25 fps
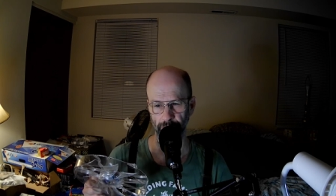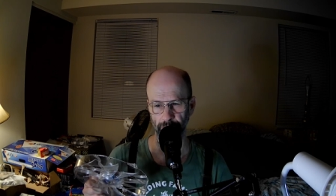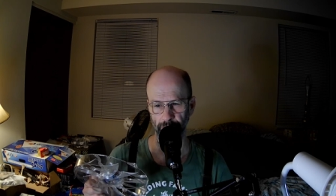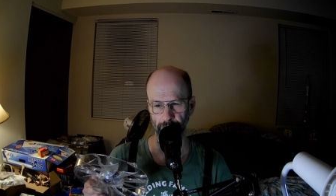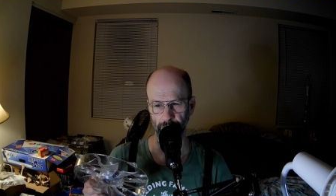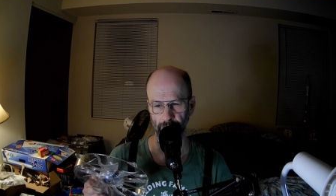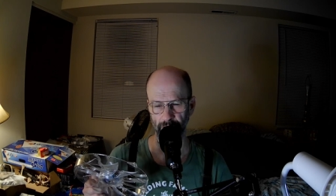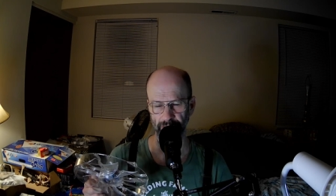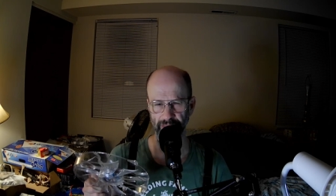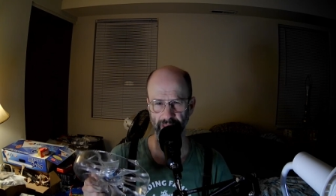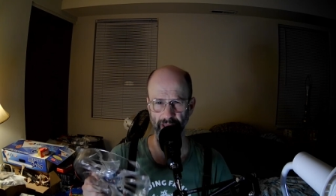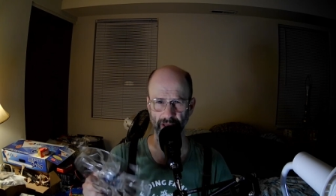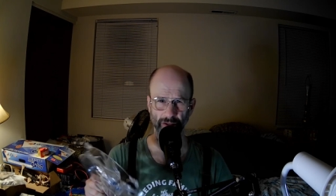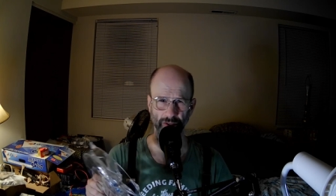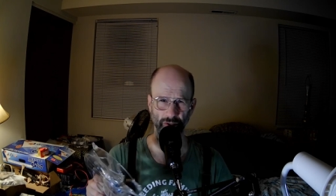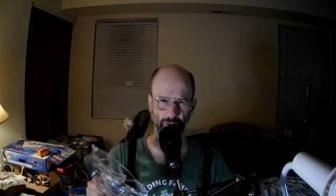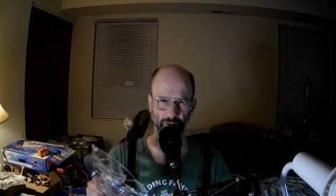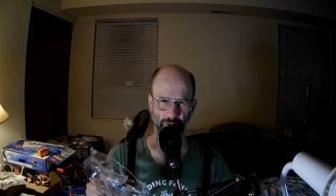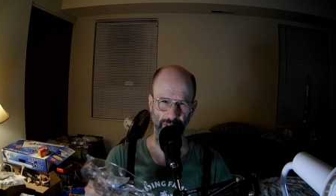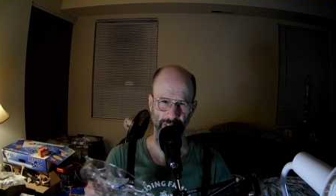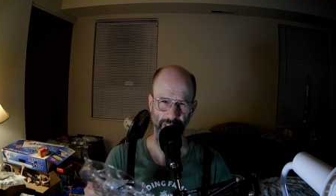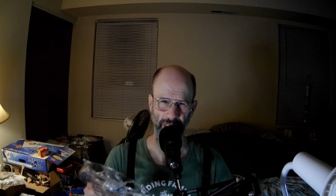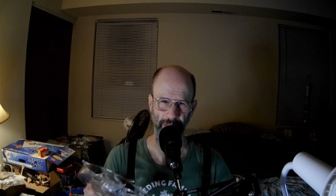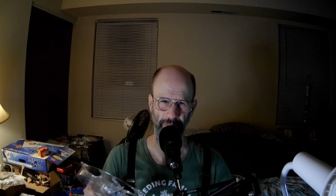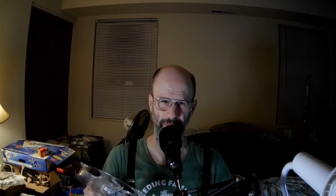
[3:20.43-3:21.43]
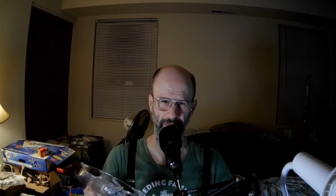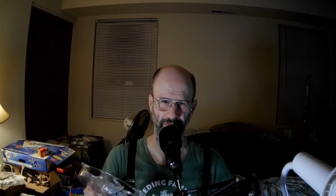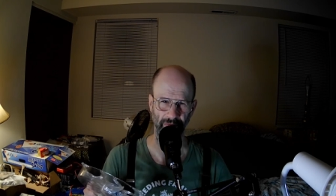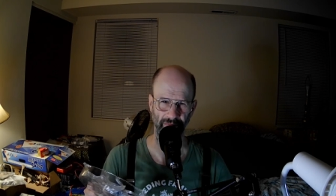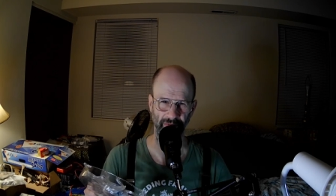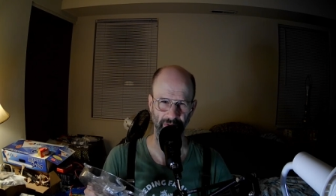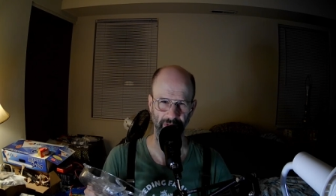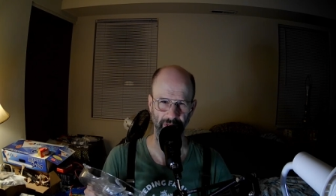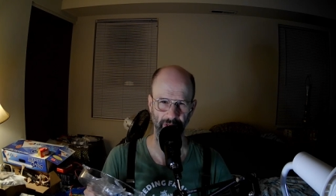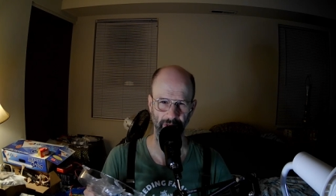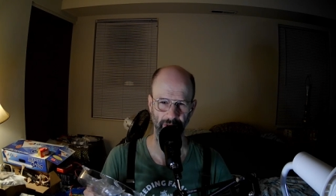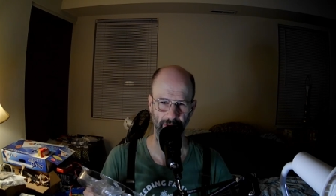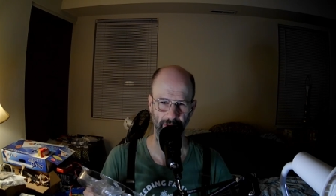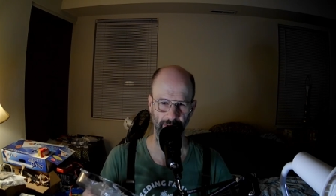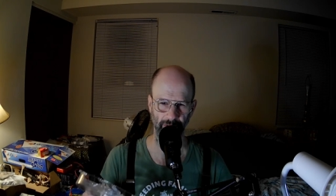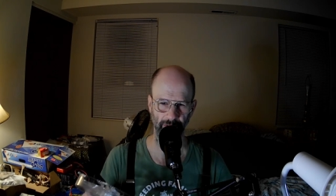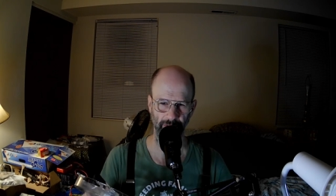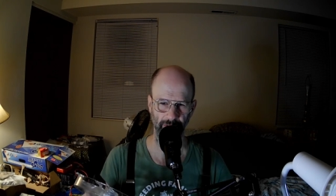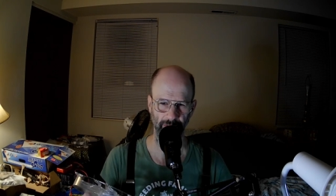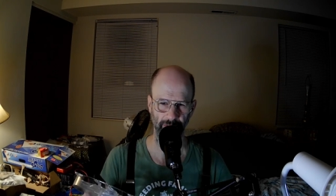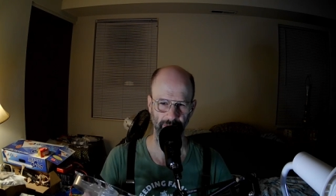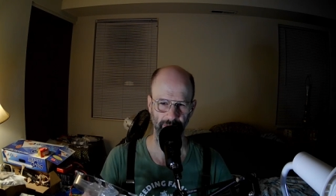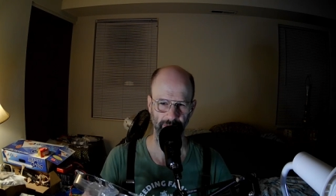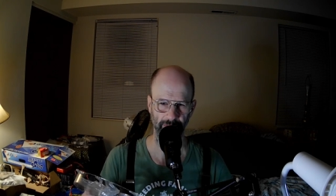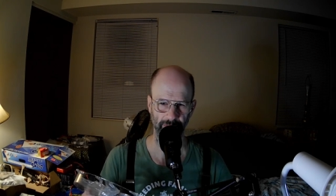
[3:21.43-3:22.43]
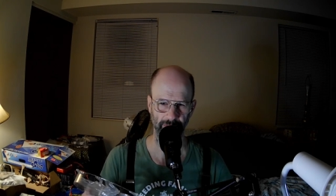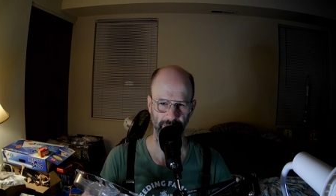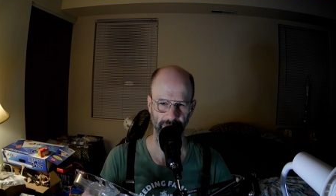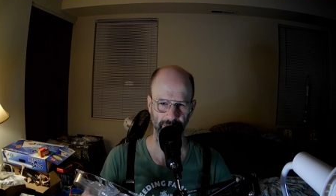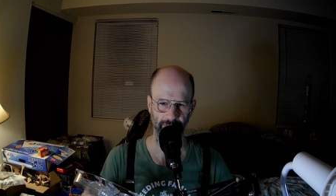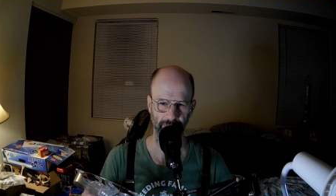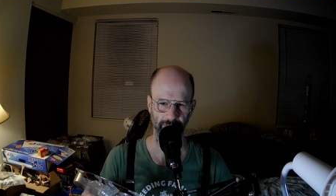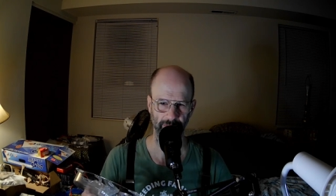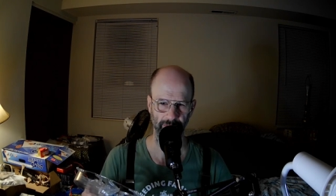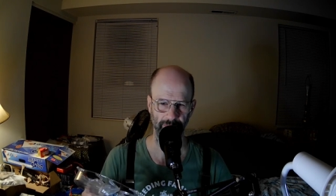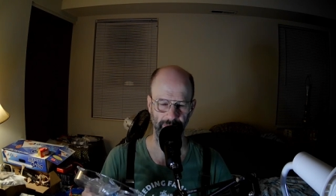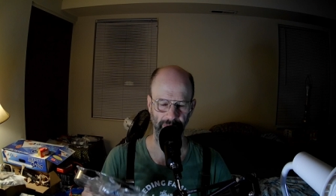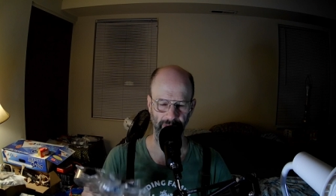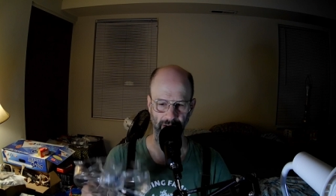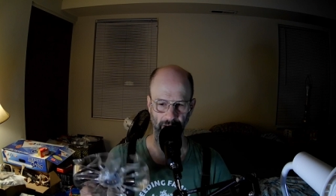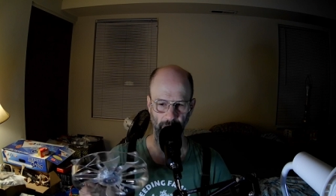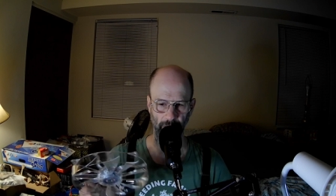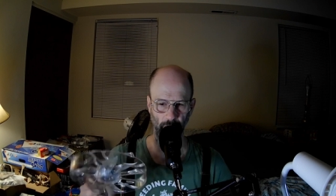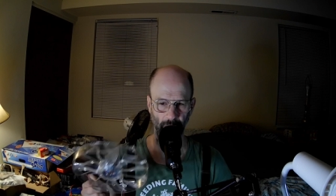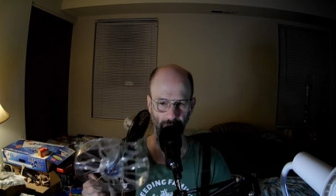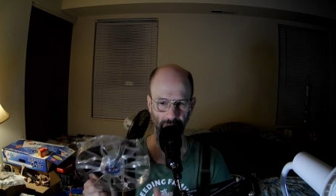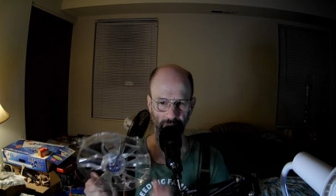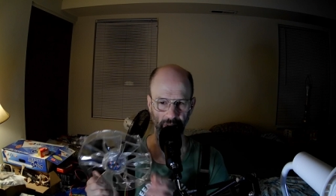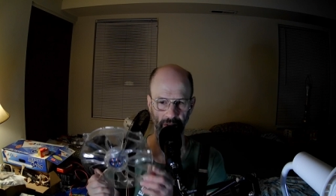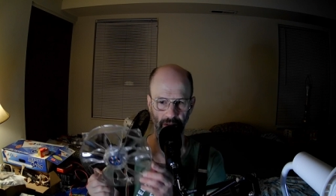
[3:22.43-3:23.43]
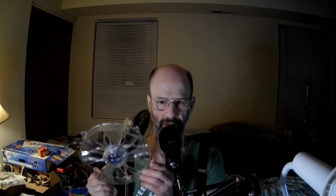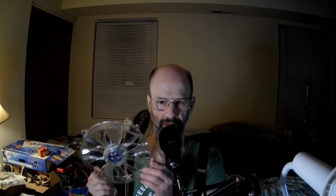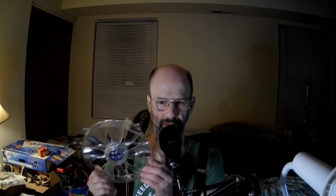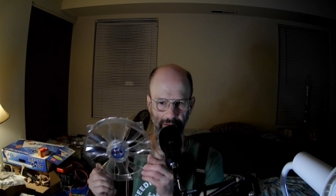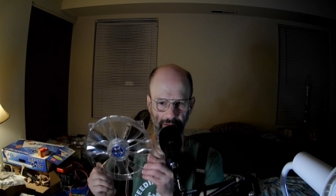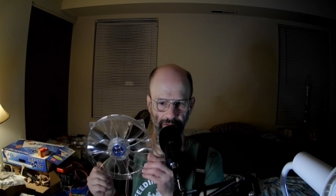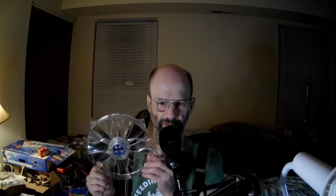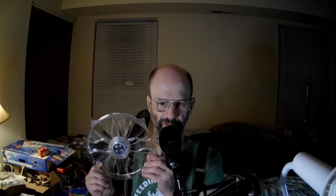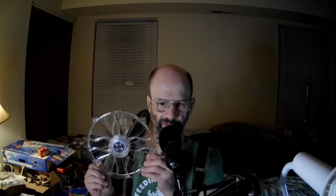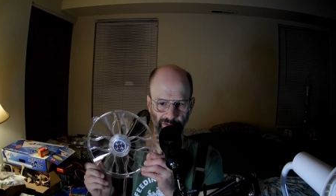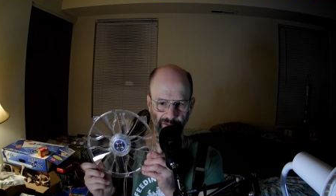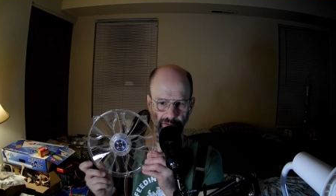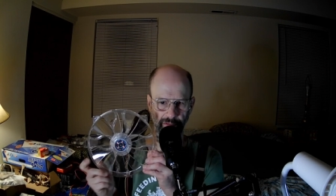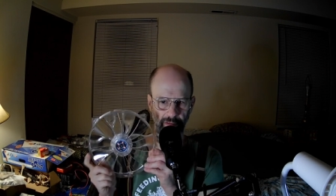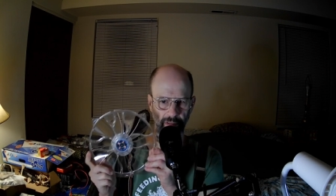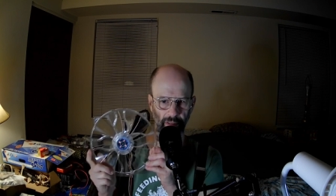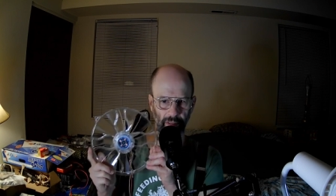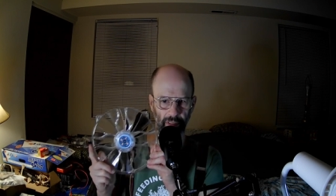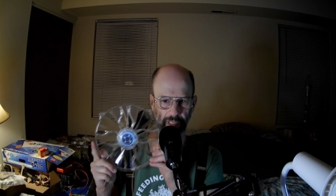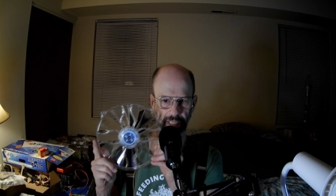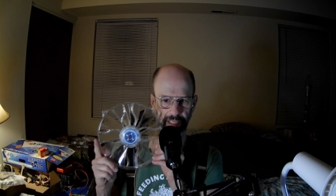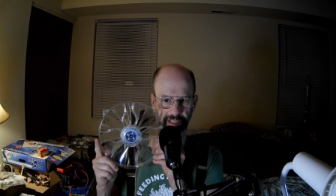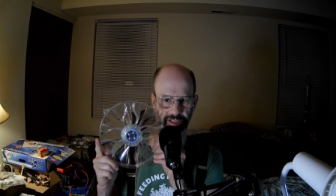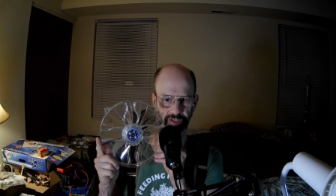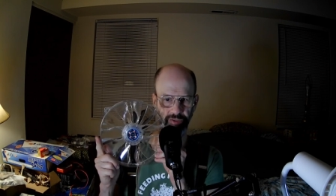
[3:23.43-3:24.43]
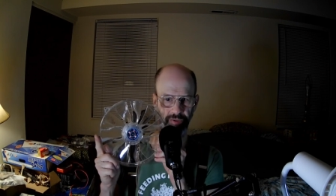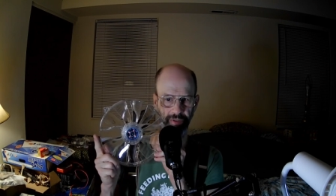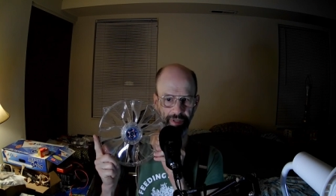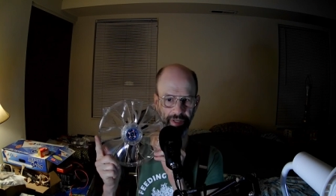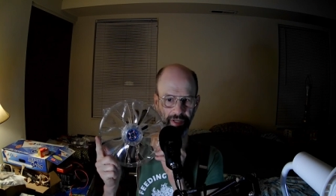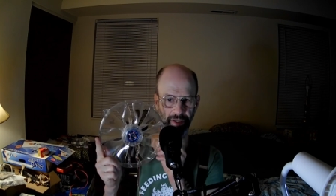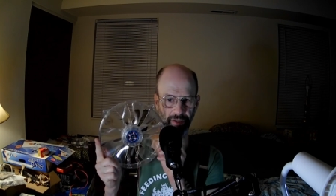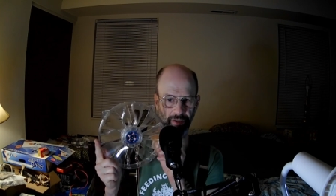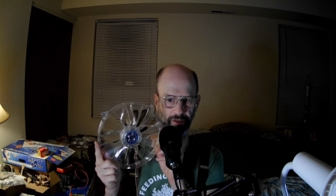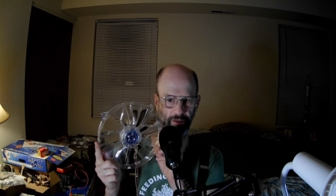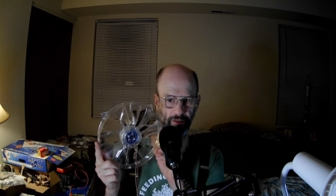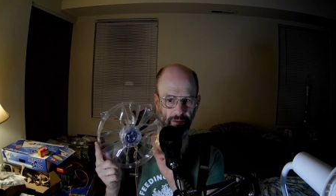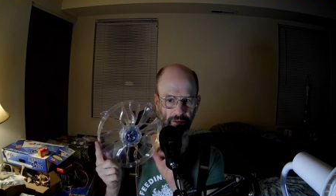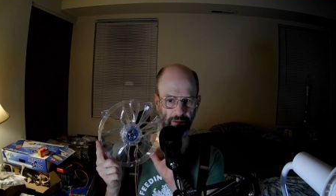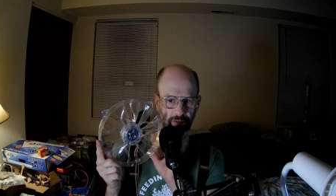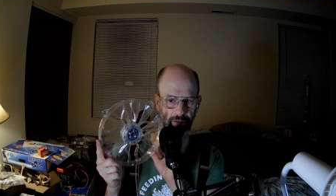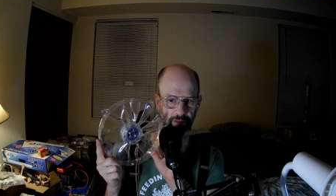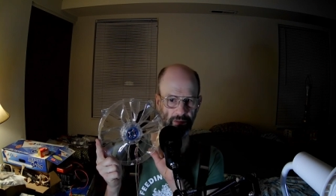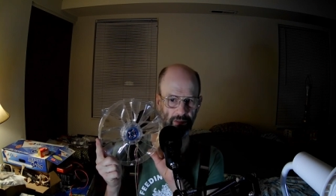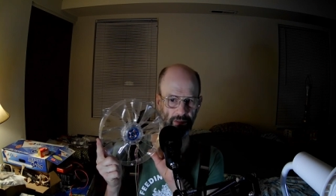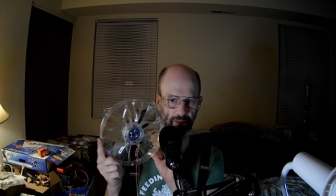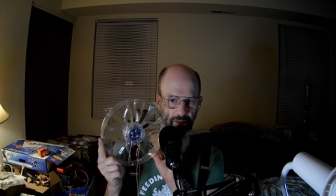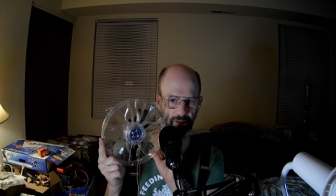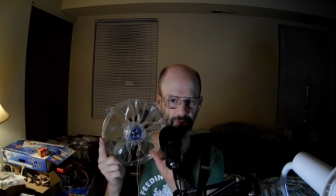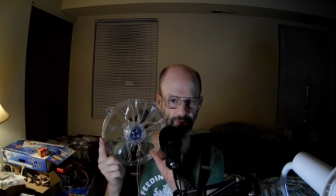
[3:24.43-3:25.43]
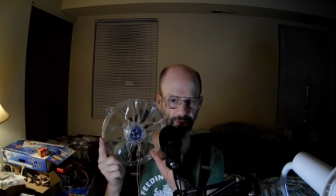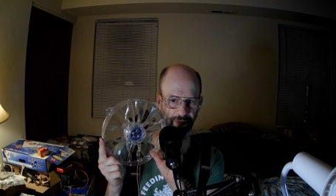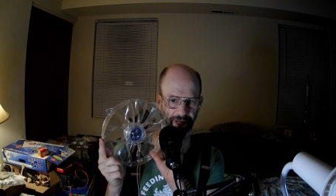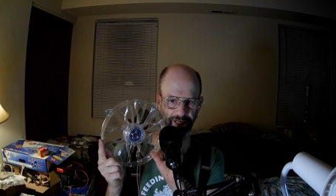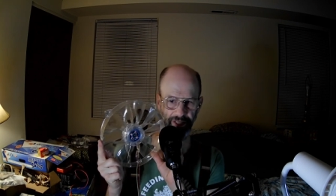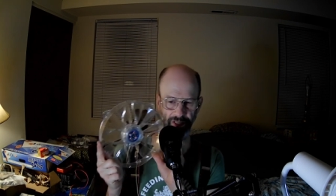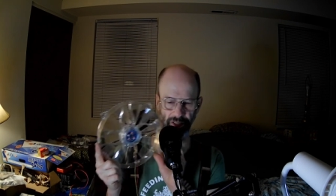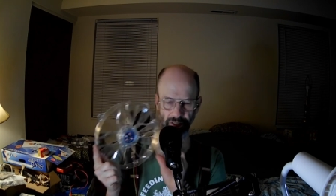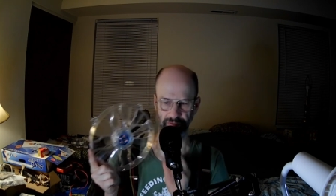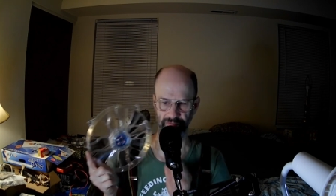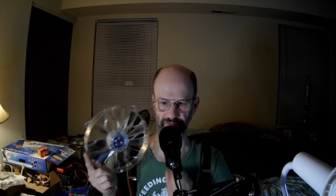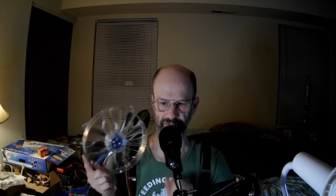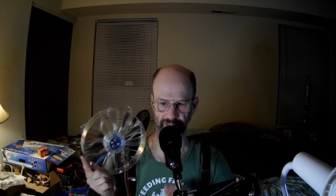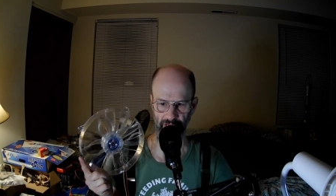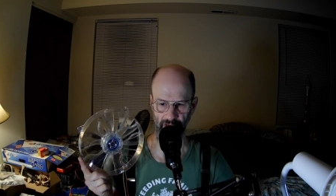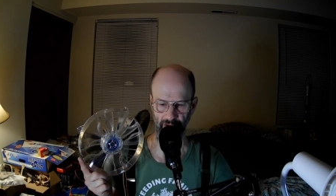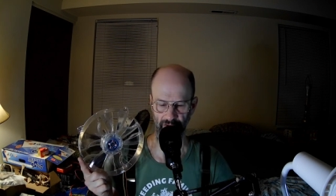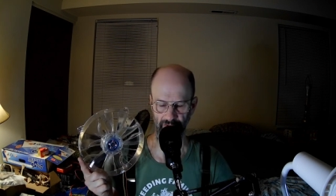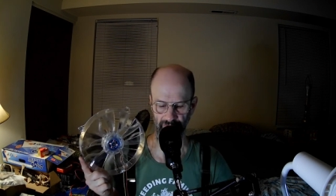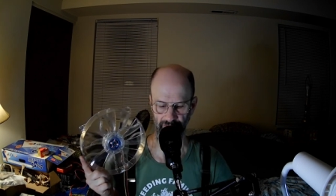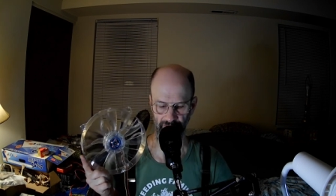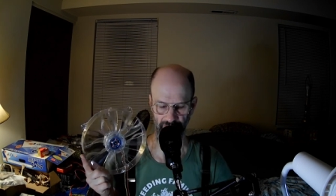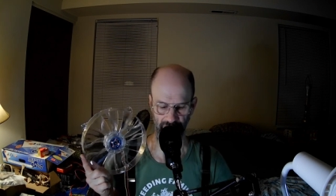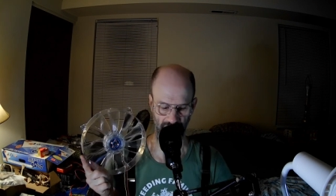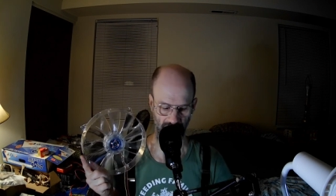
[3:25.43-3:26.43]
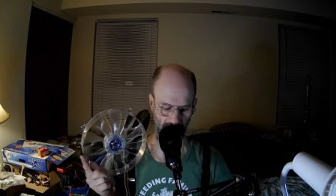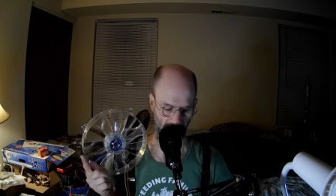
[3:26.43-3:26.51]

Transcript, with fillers: I think I'll do a separate video. But I will let you hear the range of sound for this